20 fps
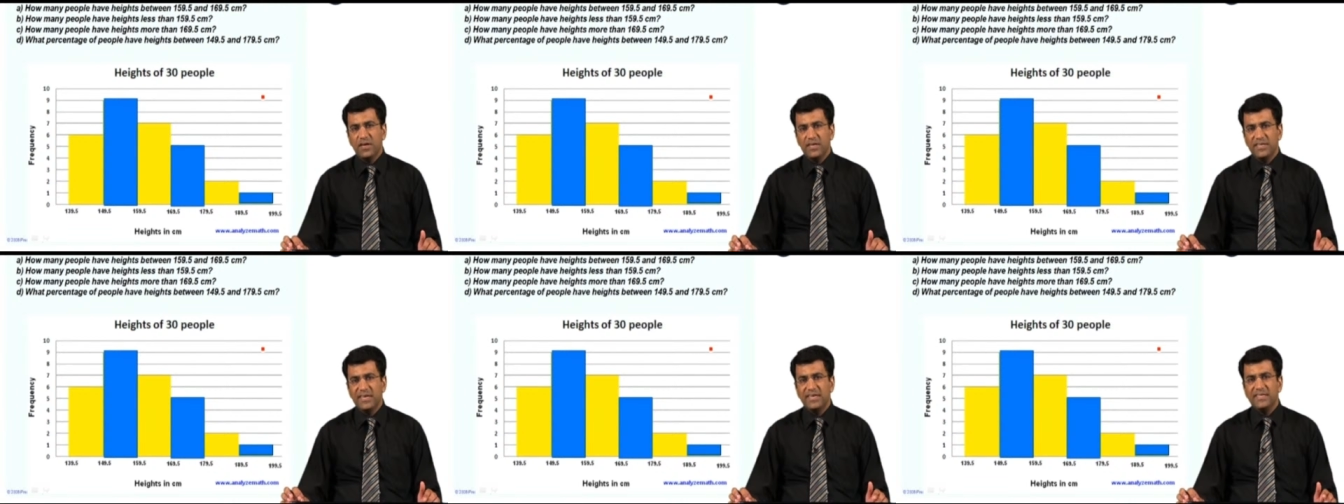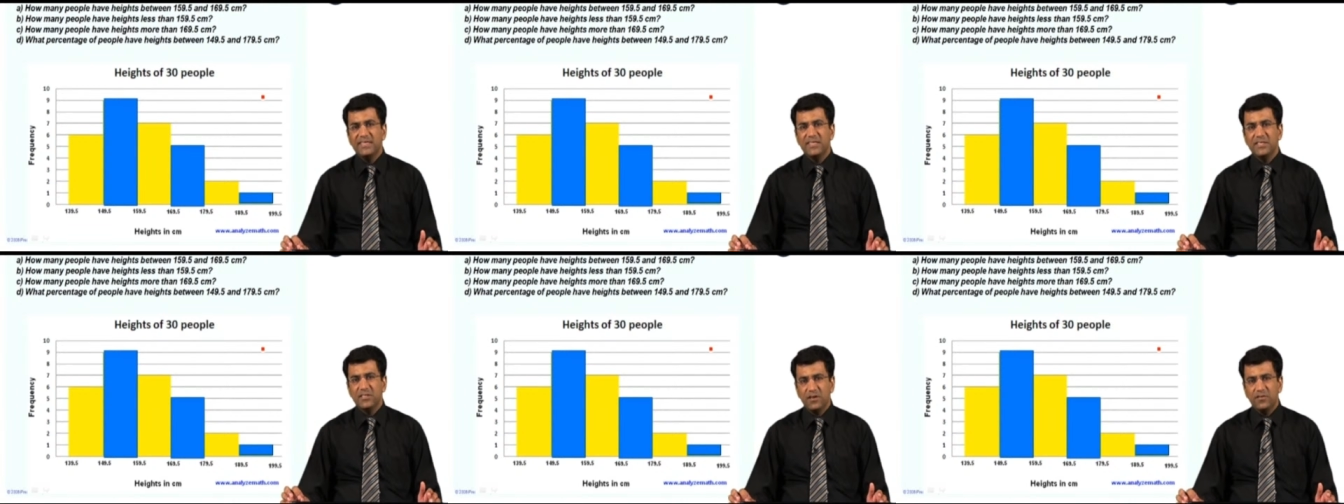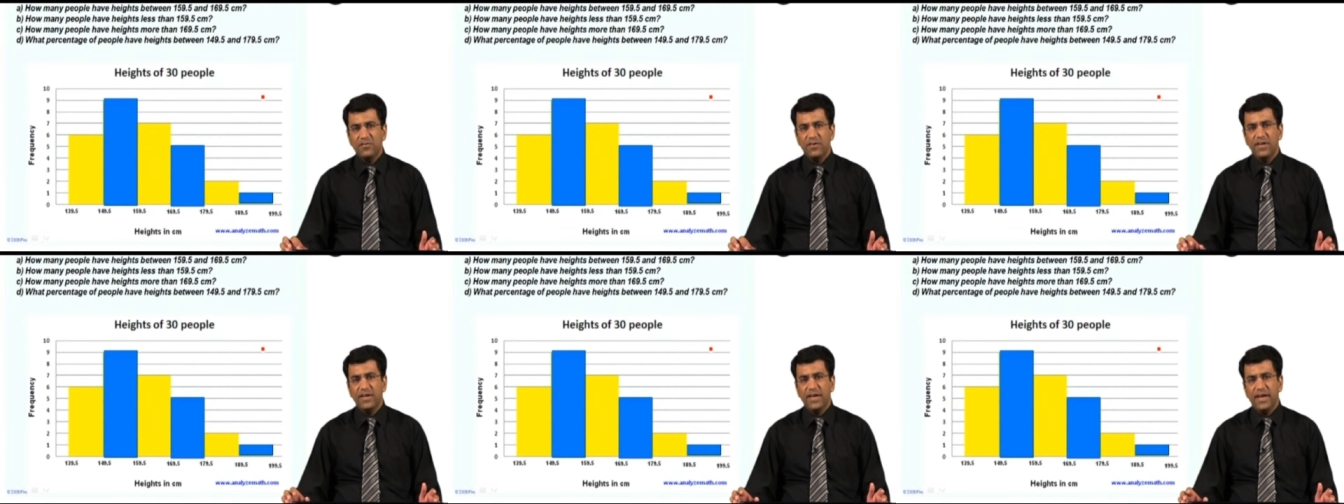conduct the
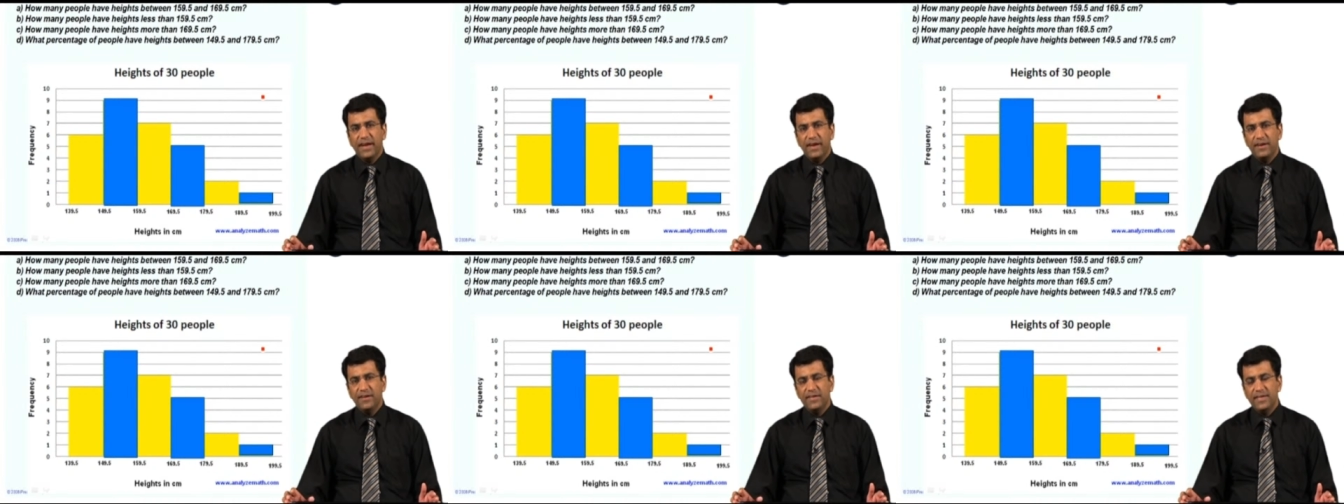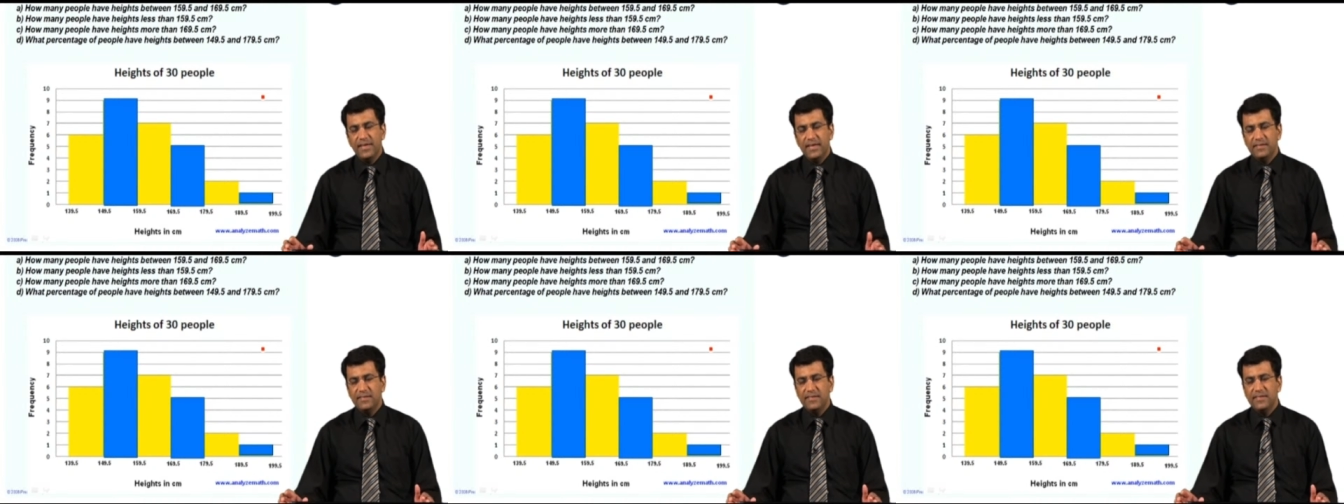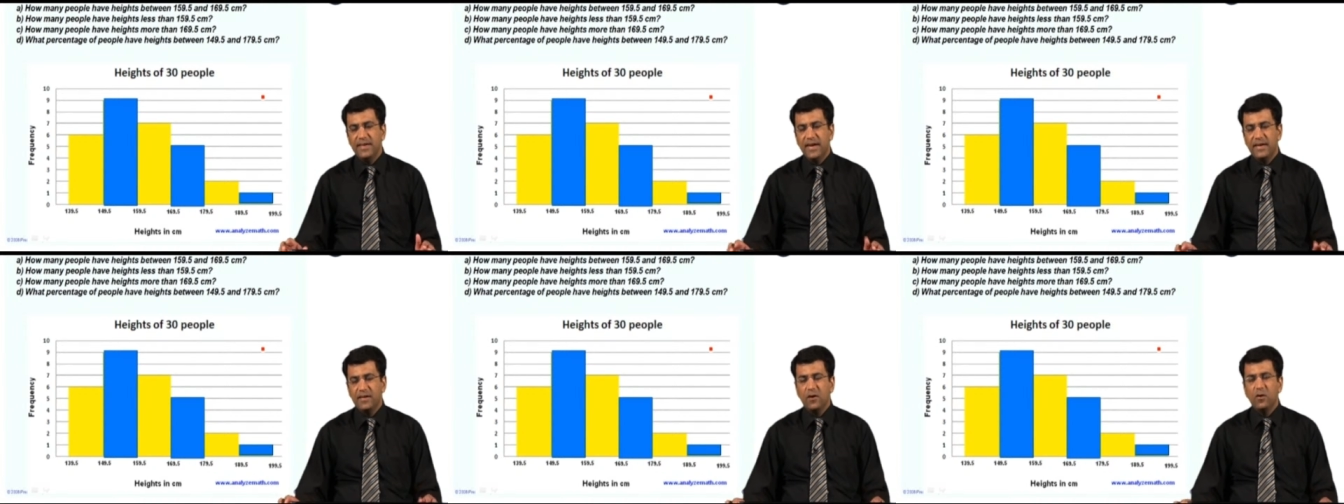survey and he has
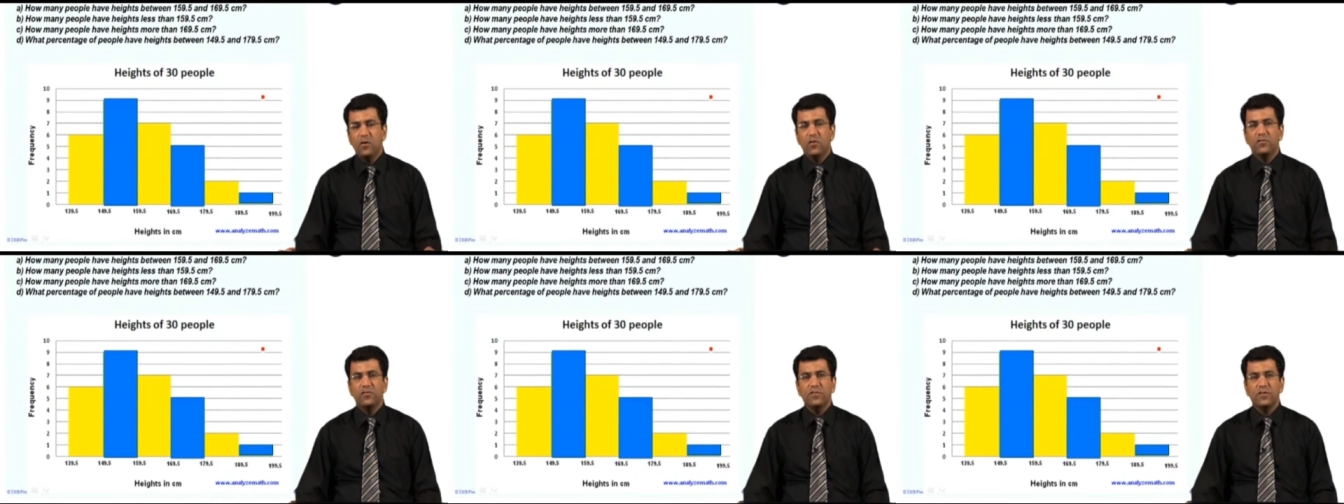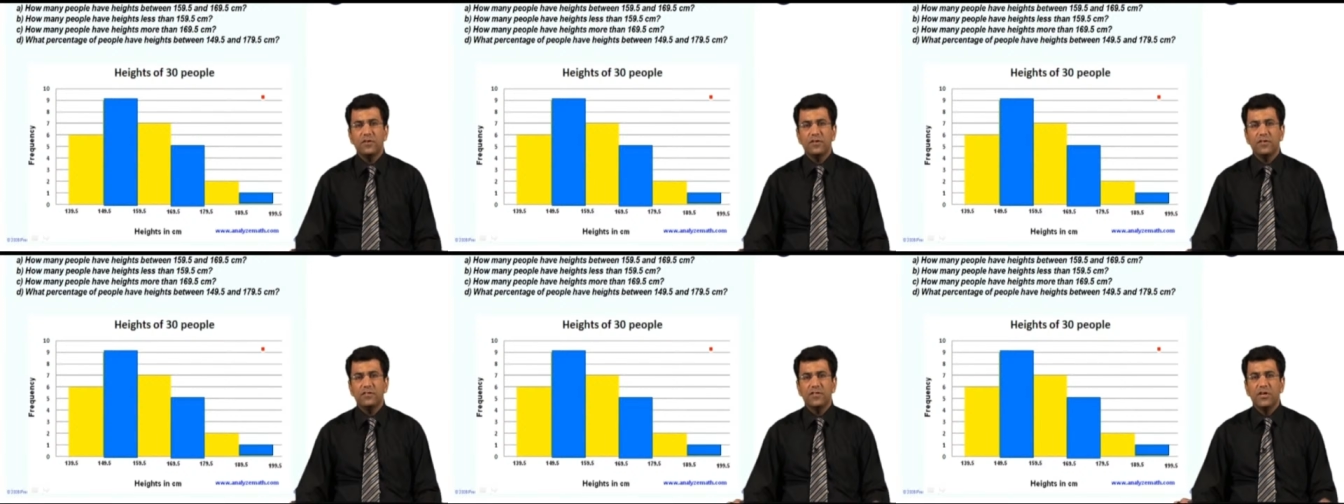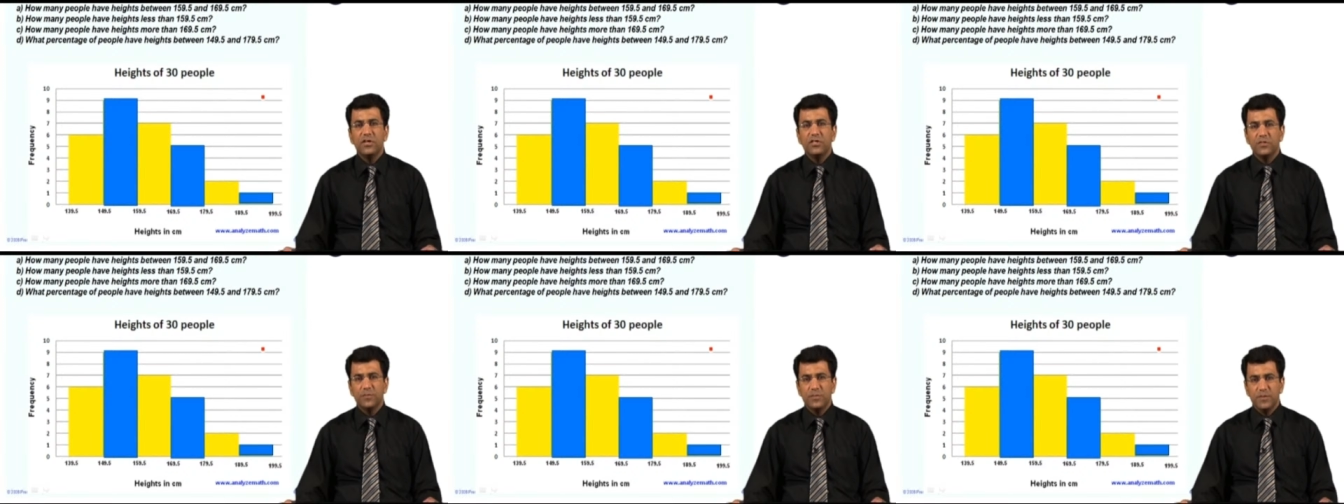the data of
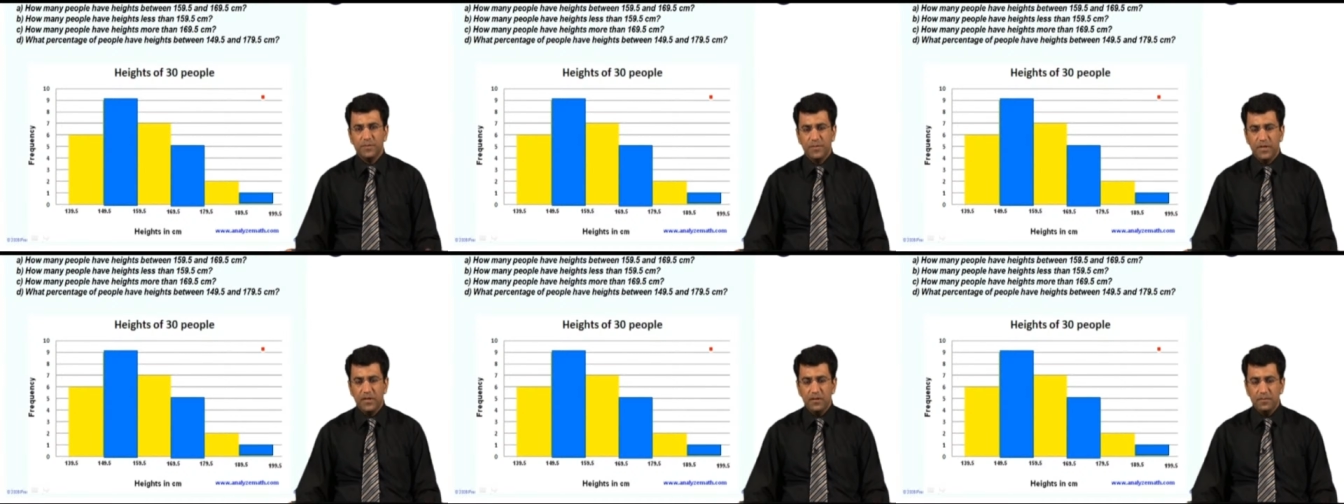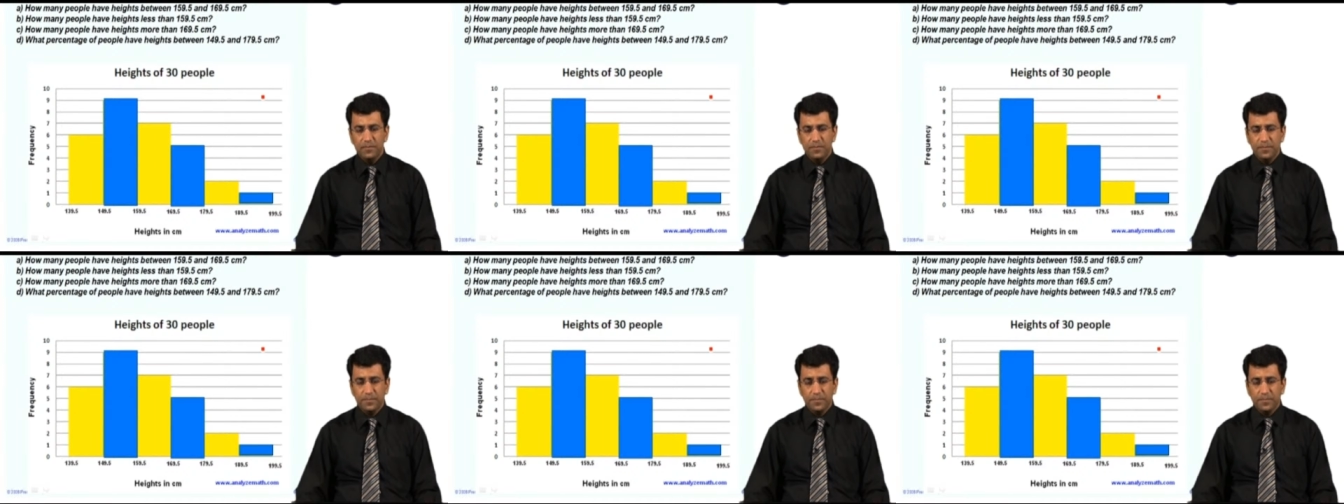30 people.